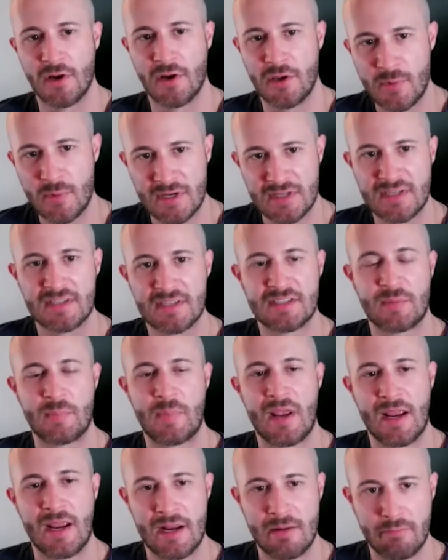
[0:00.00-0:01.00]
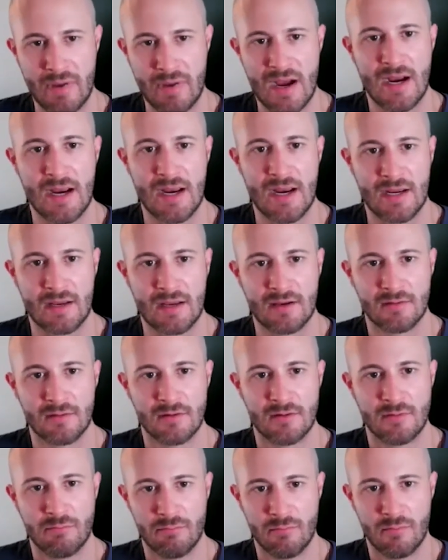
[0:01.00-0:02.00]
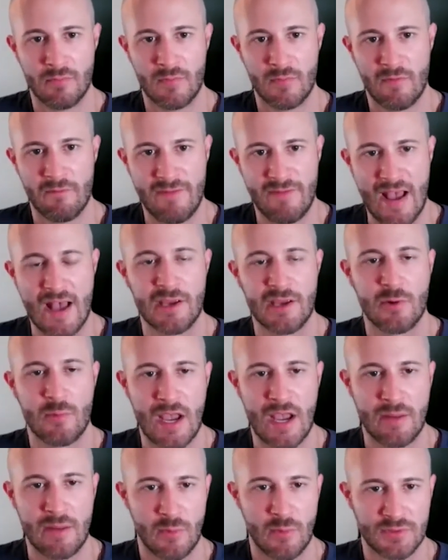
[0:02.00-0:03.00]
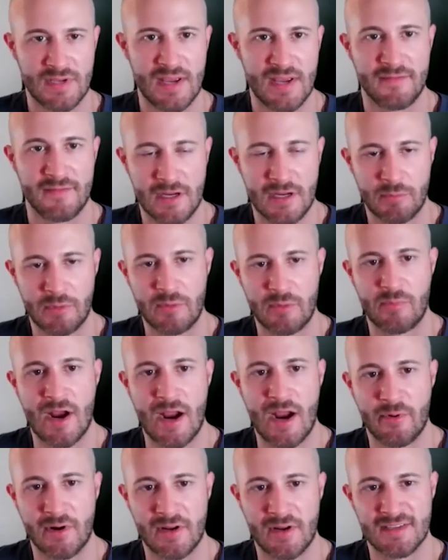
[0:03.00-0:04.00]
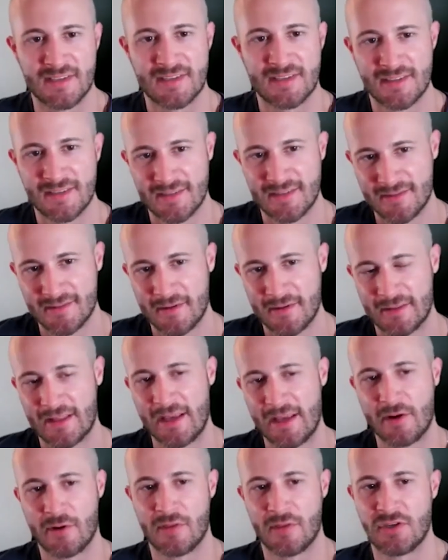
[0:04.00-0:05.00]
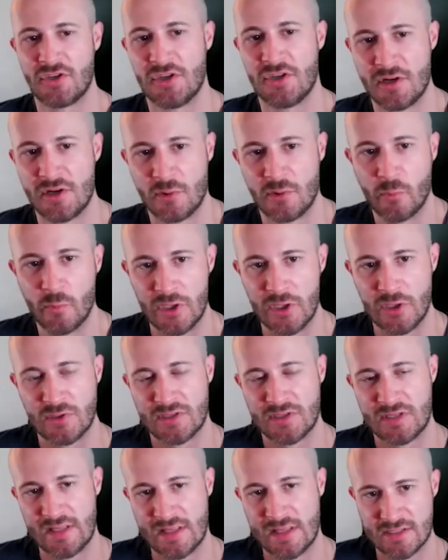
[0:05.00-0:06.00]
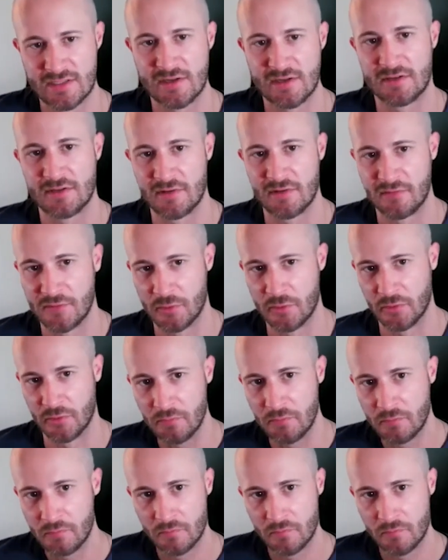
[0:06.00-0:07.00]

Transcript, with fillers: are you anticipating buying value add multifamily properties later this year when you see this start to unfold?